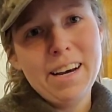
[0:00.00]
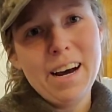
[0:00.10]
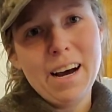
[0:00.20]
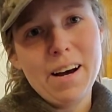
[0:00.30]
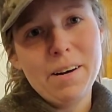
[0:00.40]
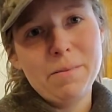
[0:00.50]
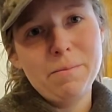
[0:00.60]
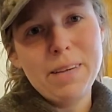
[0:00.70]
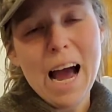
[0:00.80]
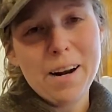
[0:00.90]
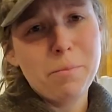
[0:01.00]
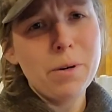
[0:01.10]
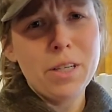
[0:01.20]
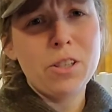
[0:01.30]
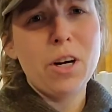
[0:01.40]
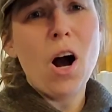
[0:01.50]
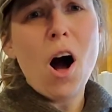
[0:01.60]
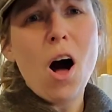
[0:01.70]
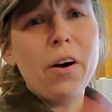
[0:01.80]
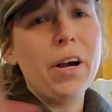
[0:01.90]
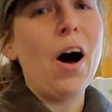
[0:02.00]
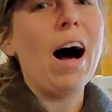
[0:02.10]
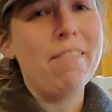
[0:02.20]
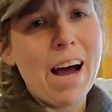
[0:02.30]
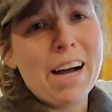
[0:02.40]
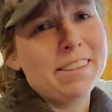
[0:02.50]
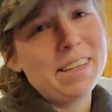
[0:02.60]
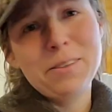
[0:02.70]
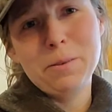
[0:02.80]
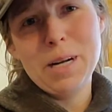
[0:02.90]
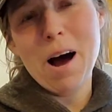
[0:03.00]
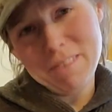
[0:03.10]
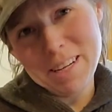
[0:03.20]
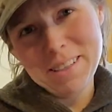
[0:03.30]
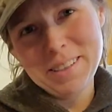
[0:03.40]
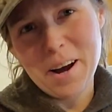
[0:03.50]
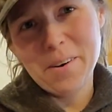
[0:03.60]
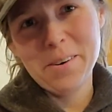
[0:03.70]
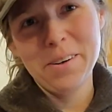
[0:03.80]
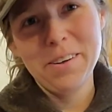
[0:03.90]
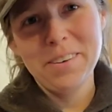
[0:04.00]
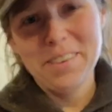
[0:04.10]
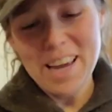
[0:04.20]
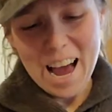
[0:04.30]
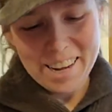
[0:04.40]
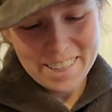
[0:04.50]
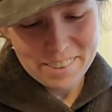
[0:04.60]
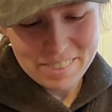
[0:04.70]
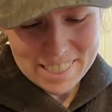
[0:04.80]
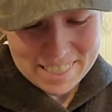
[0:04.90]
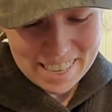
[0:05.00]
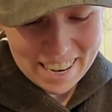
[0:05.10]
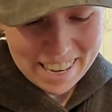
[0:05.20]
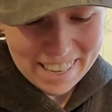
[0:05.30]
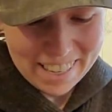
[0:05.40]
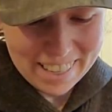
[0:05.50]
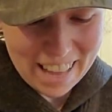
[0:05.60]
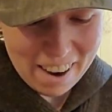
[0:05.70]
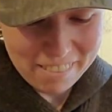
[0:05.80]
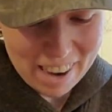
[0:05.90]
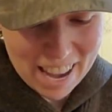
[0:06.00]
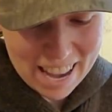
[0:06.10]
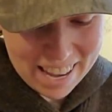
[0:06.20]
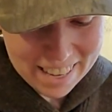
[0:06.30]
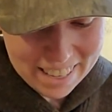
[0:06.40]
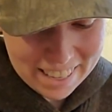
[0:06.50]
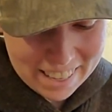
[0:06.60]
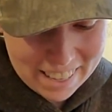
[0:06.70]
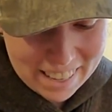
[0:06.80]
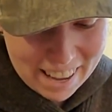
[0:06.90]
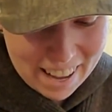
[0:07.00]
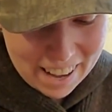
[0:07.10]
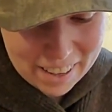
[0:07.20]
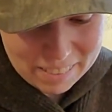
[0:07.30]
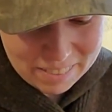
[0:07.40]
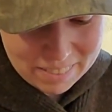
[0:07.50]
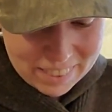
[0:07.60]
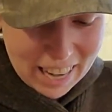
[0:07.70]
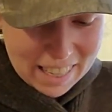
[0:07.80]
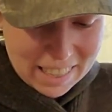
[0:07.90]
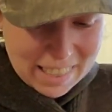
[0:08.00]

yeah, and I'm pretty sure all y'all have access to an oven, so yeah, it'll be easier that way. Yeah, and just